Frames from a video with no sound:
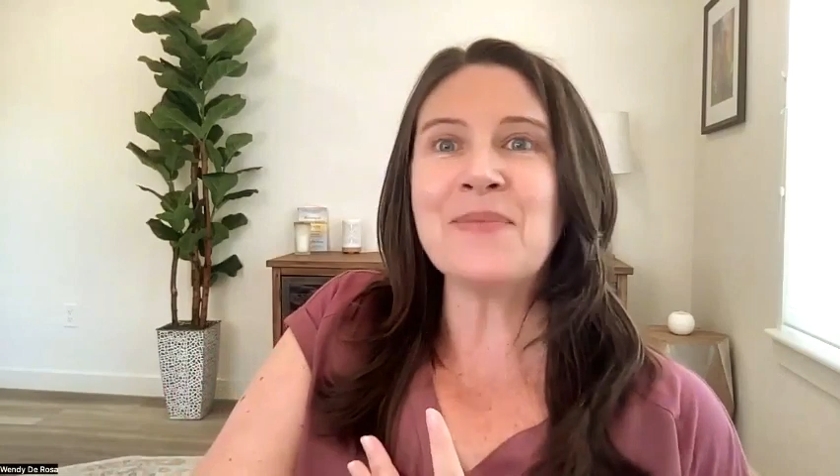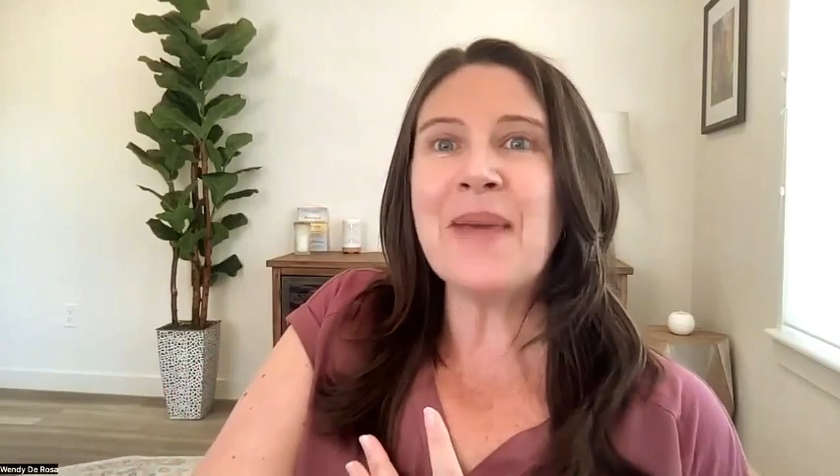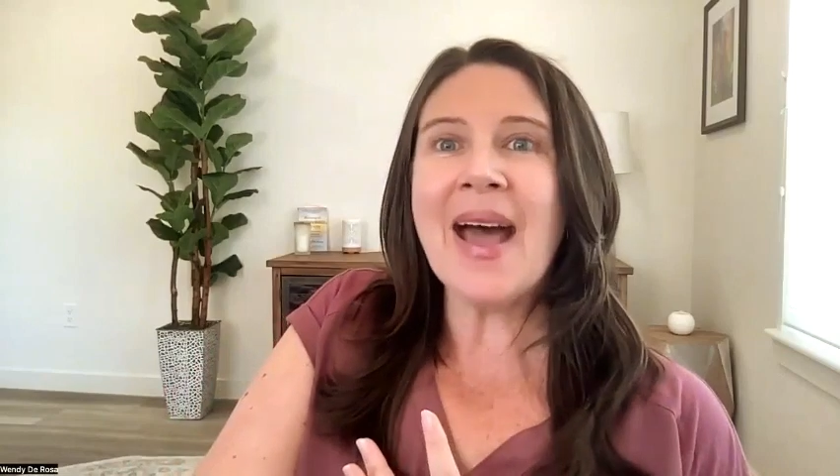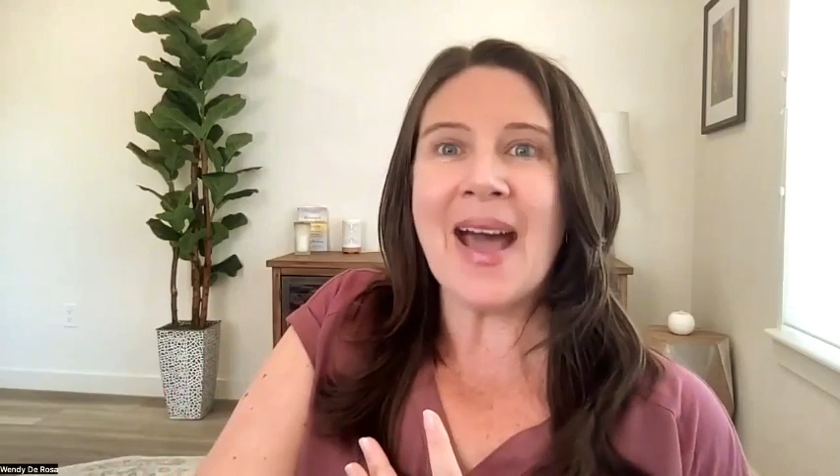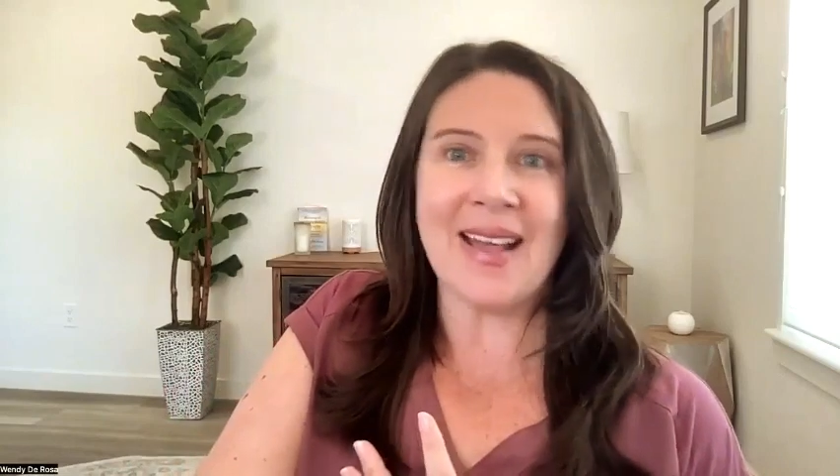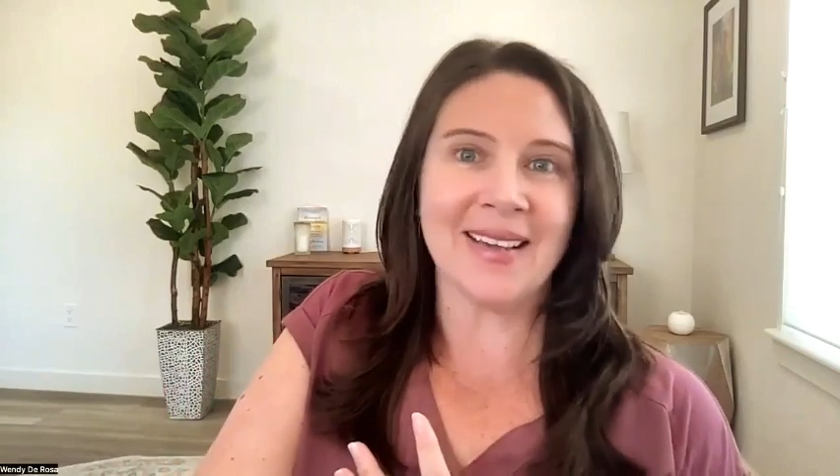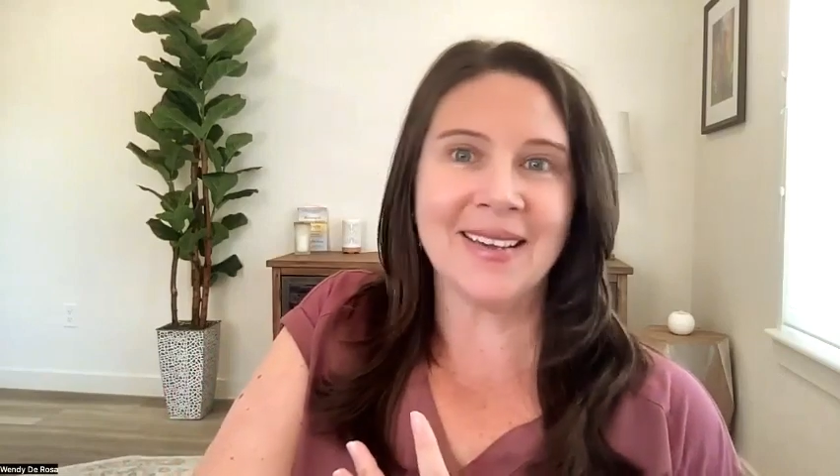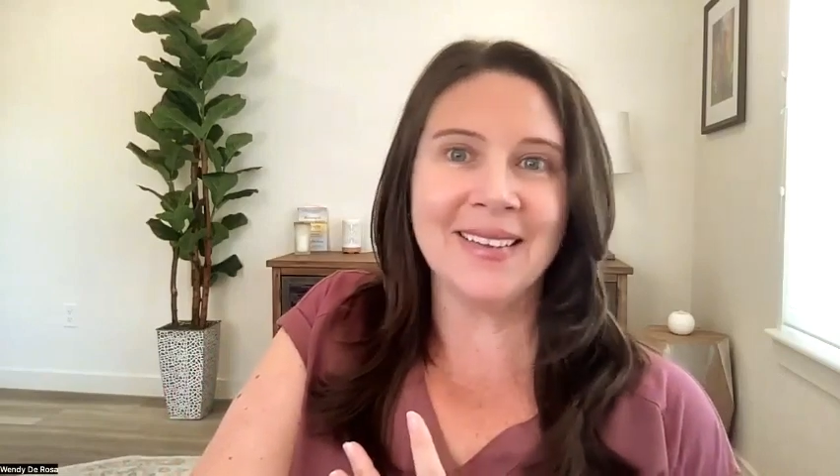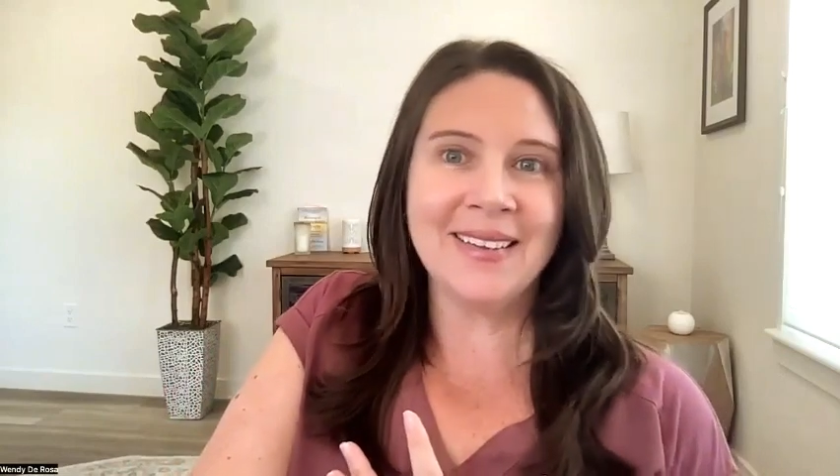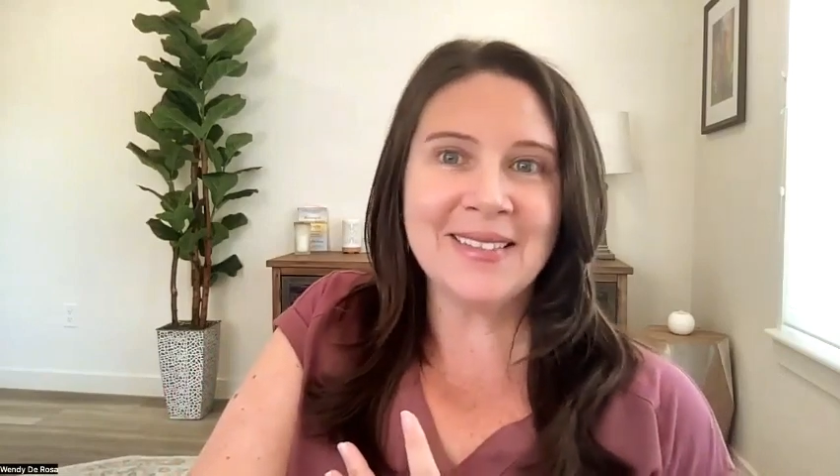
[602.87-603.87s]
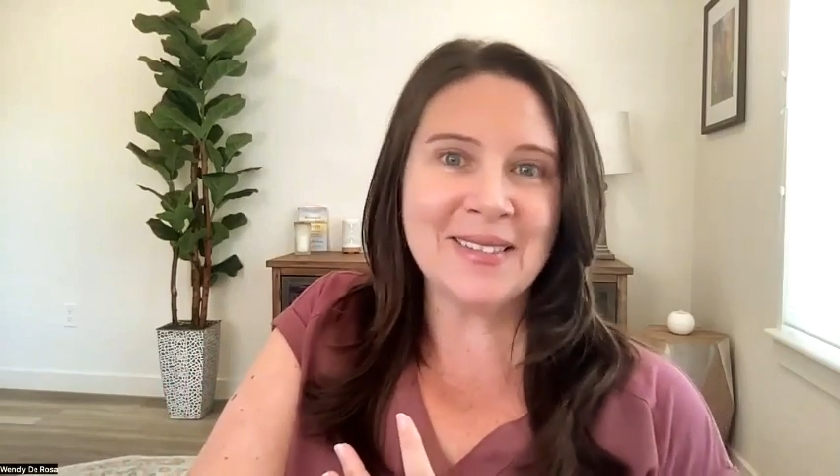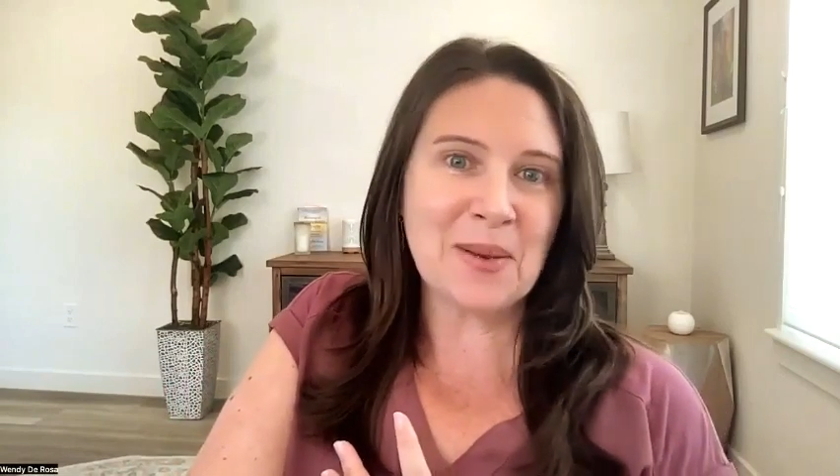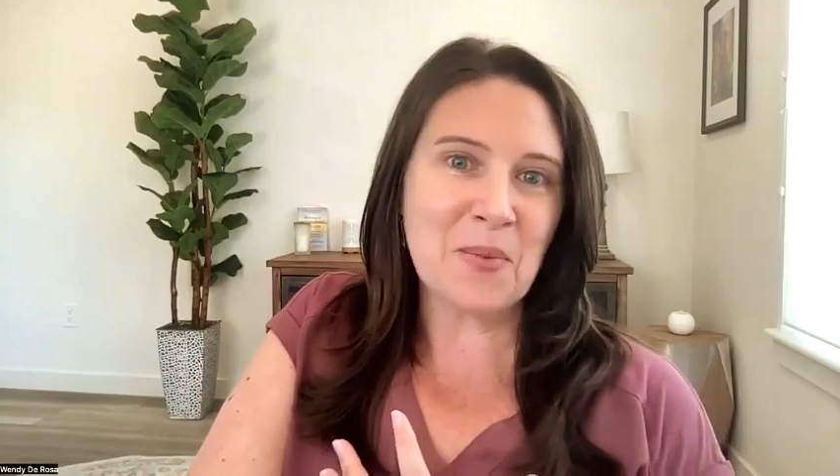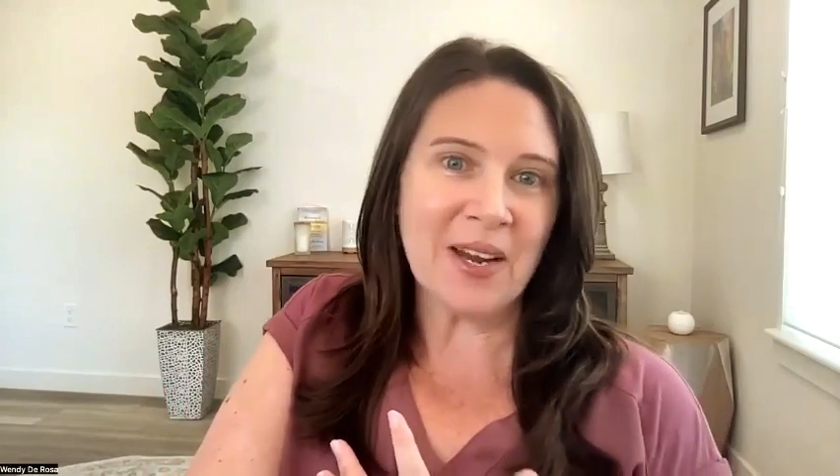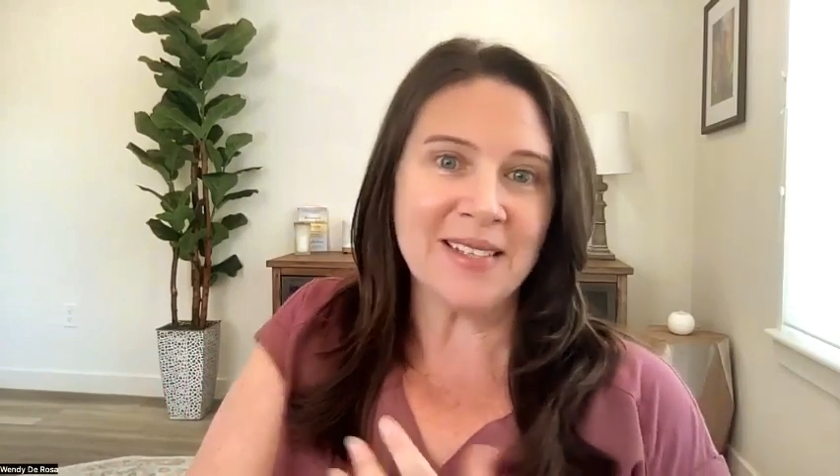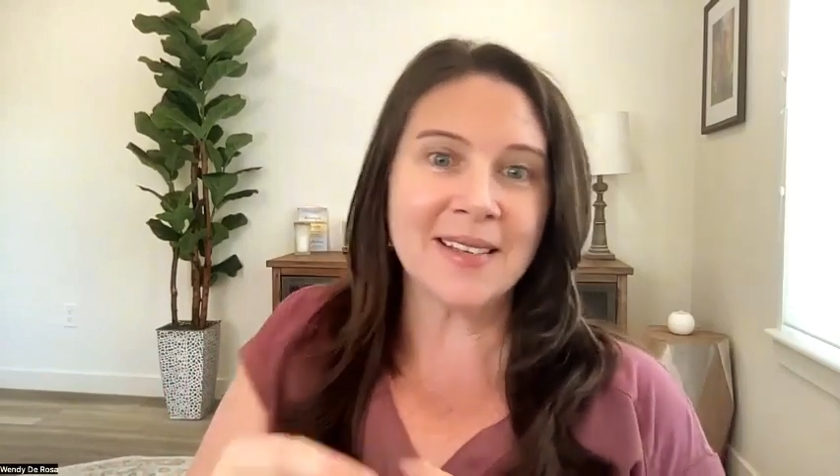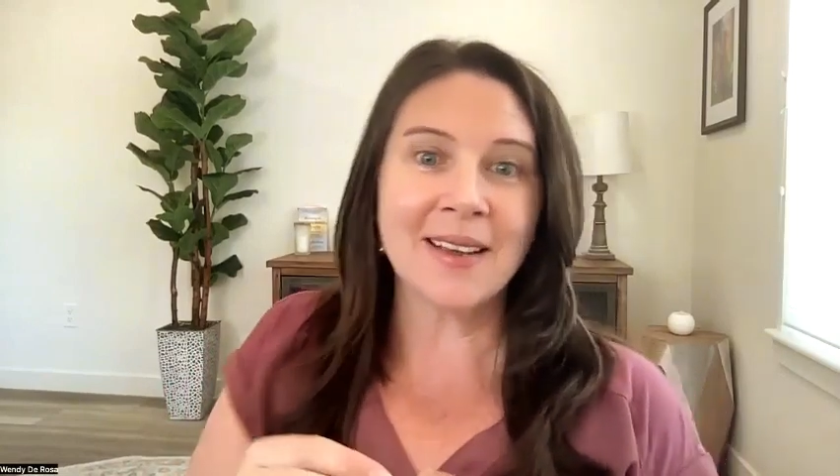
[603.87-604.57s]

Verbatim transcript: back in some ways.